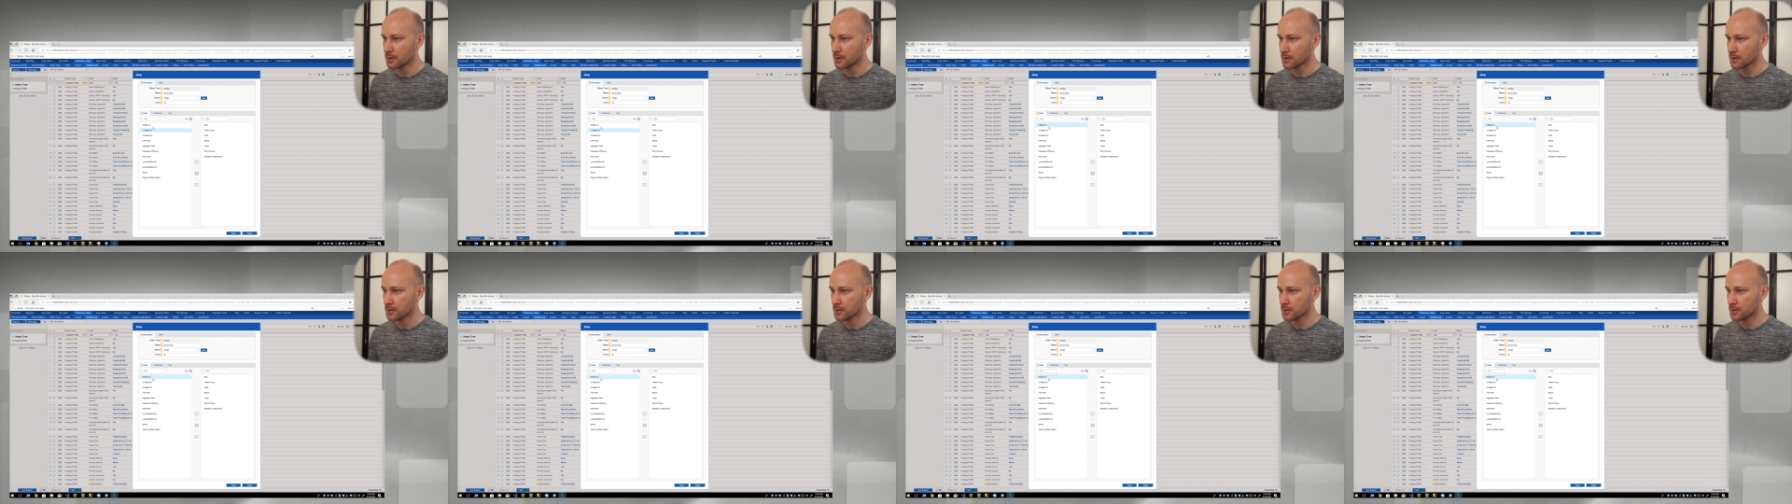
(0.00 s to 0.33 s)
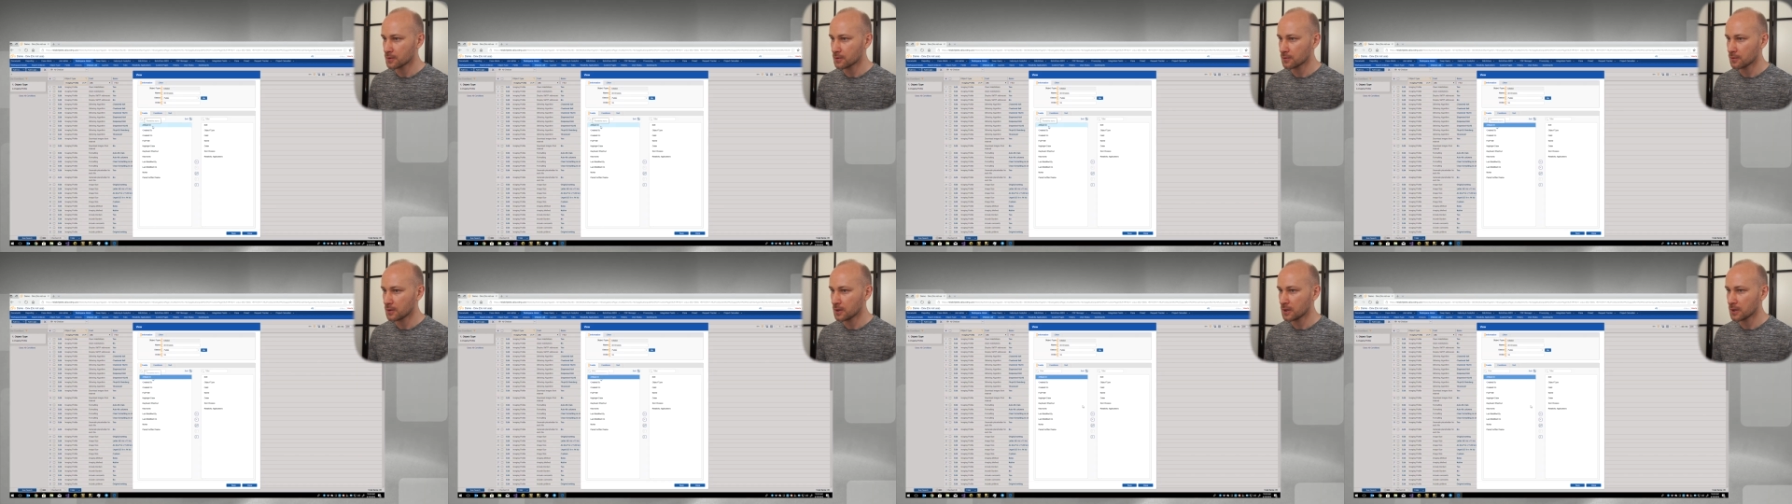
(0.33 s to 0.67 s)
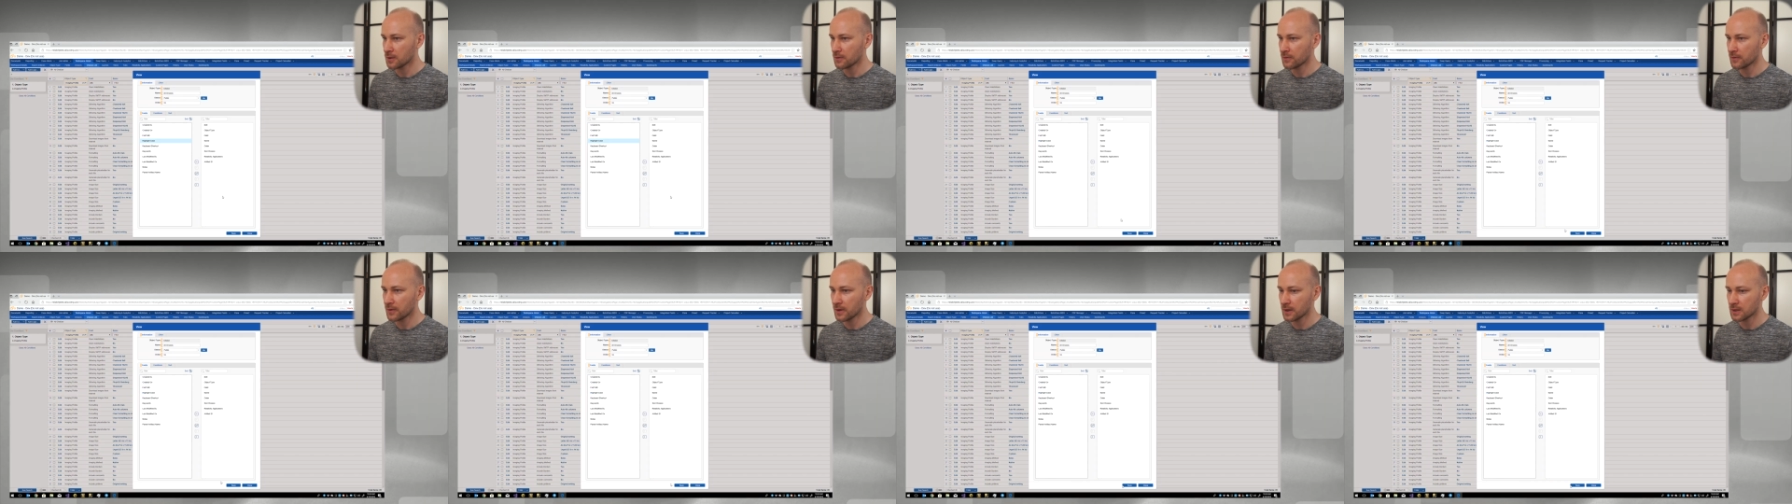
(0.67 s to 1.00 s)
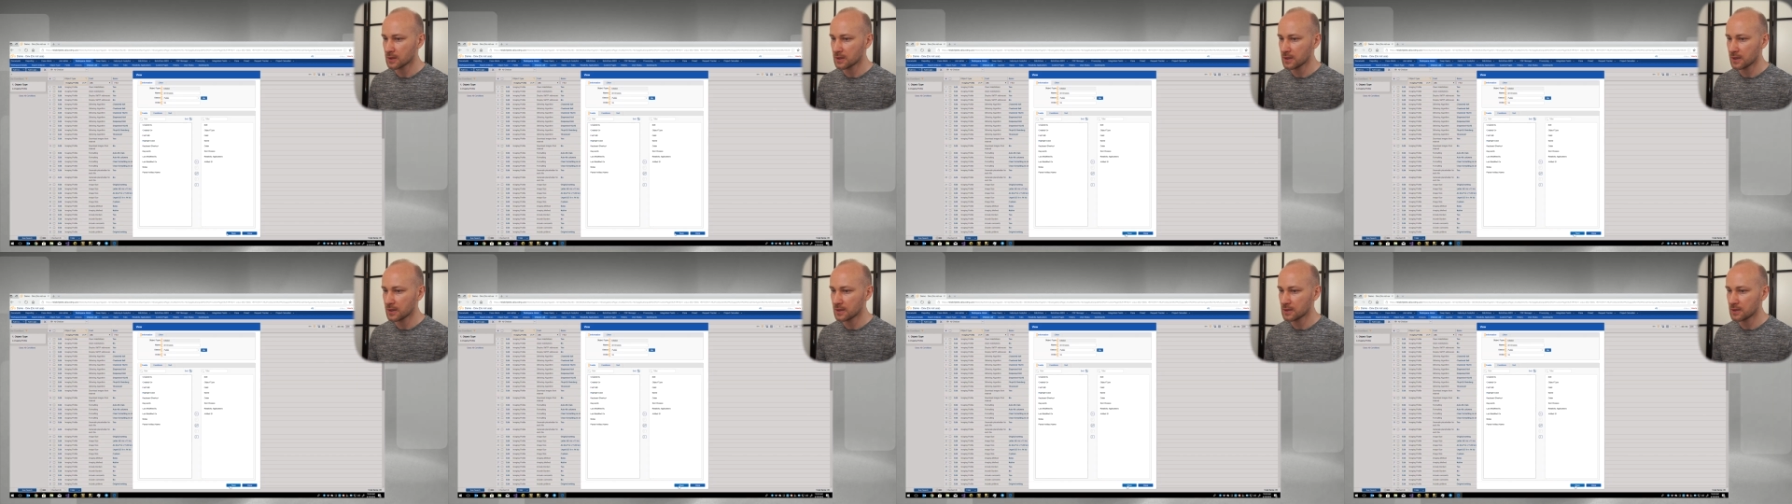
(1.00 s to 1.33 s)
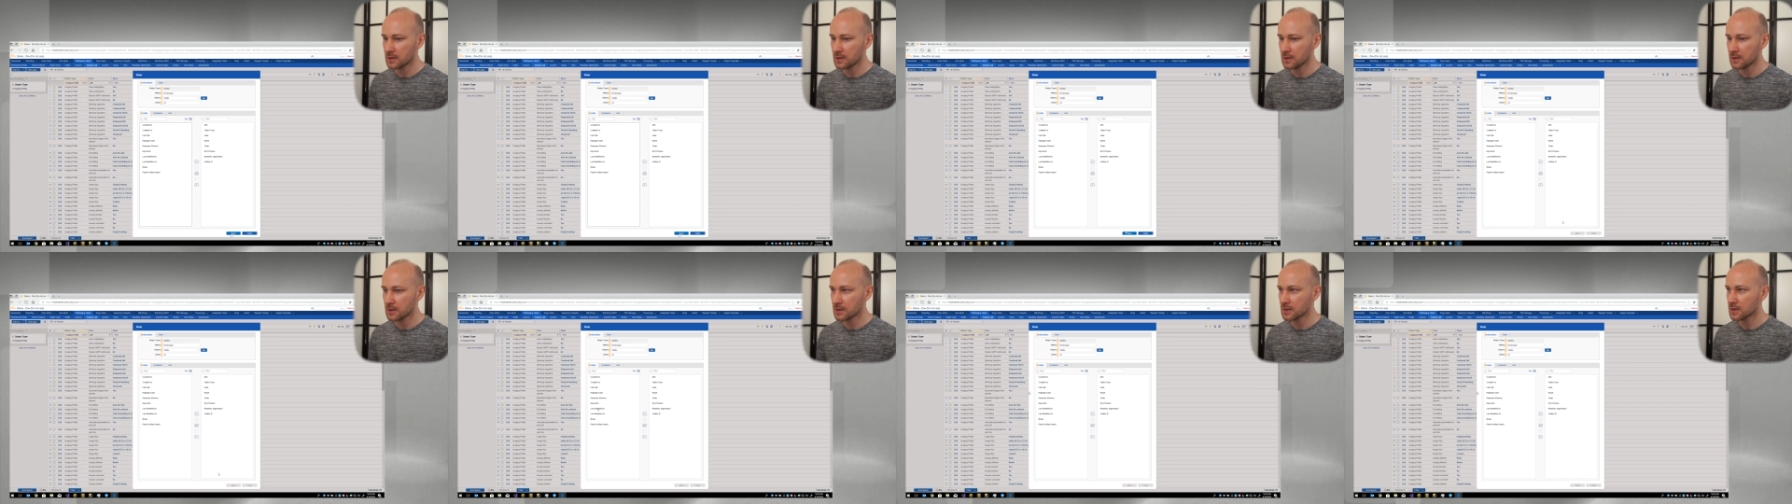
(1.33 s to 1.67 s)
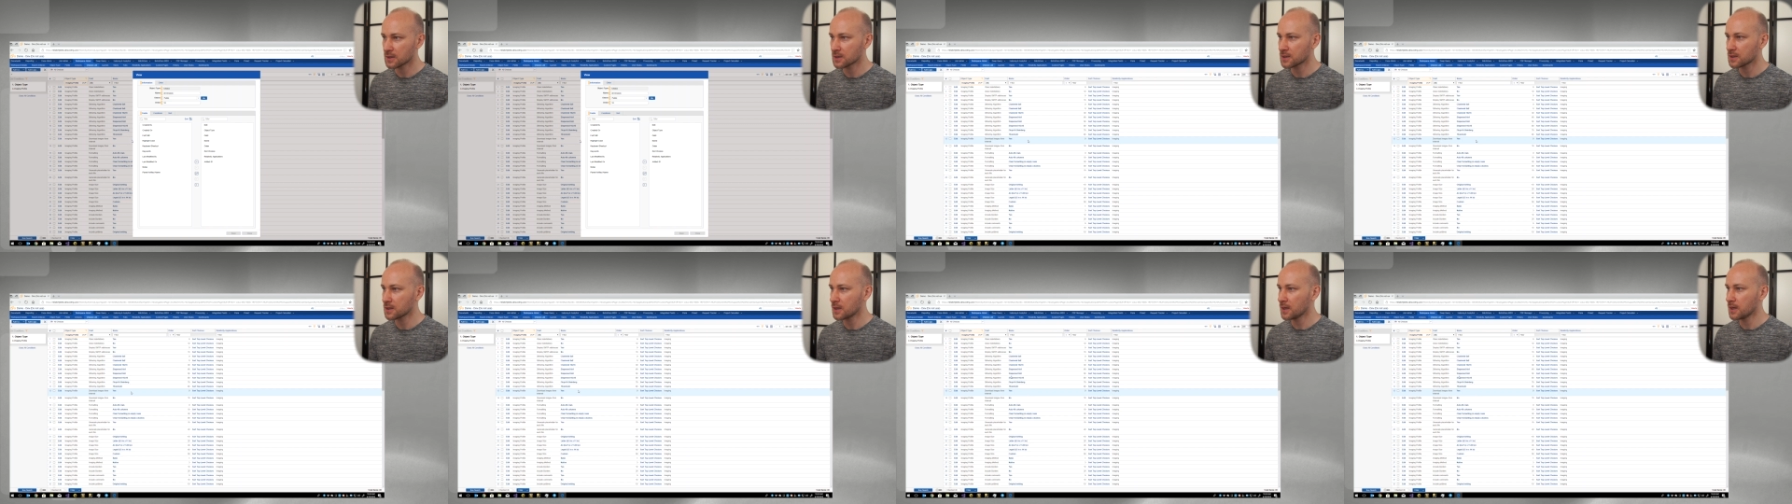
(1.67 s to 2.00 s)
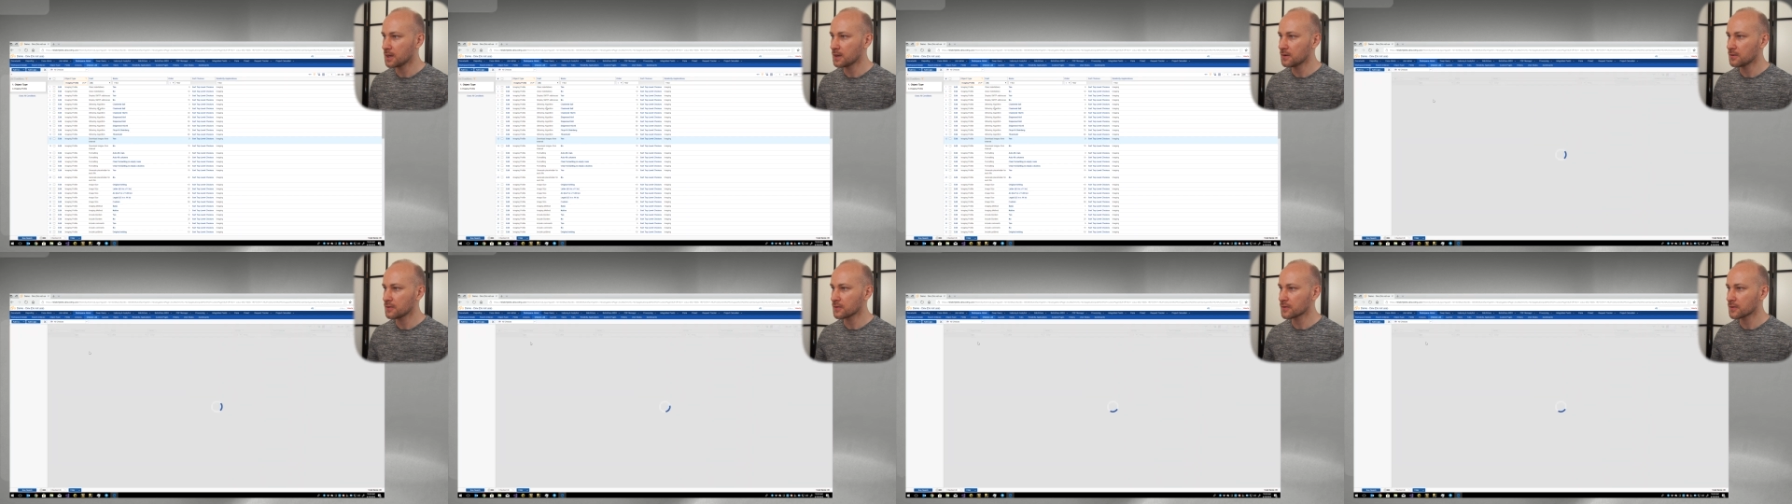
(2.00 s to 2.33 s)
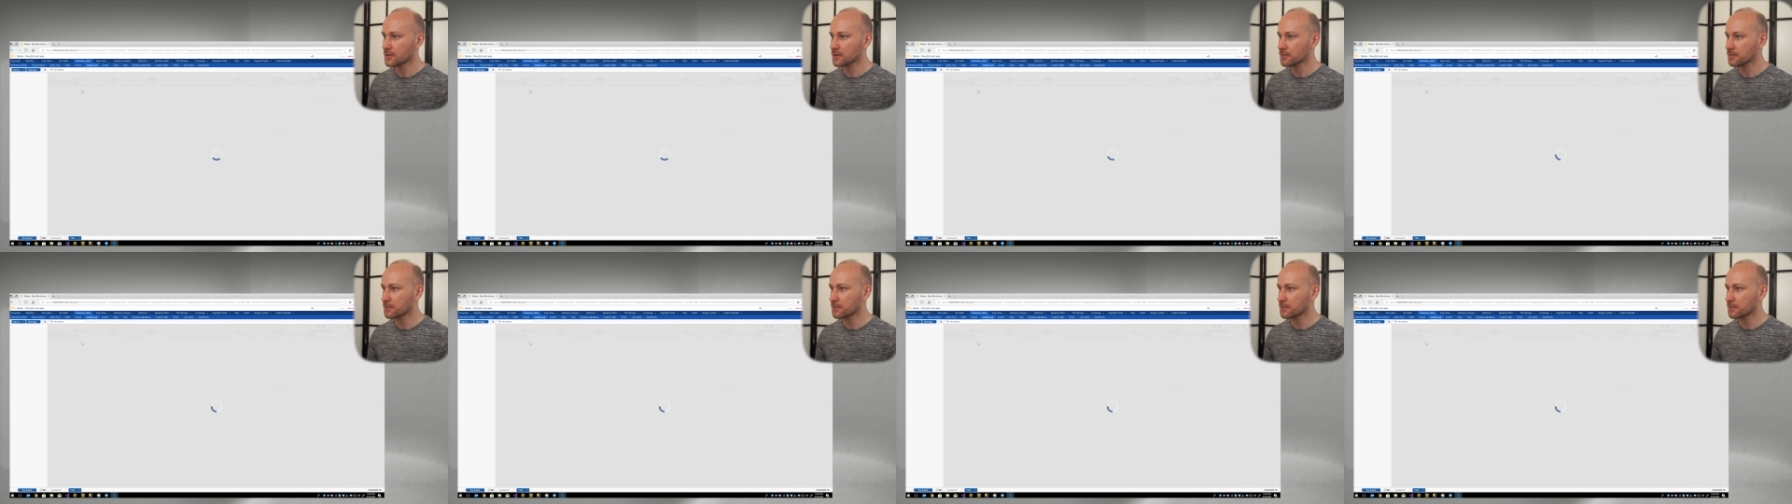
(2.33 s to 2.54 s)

Let's go to artifact I D, save,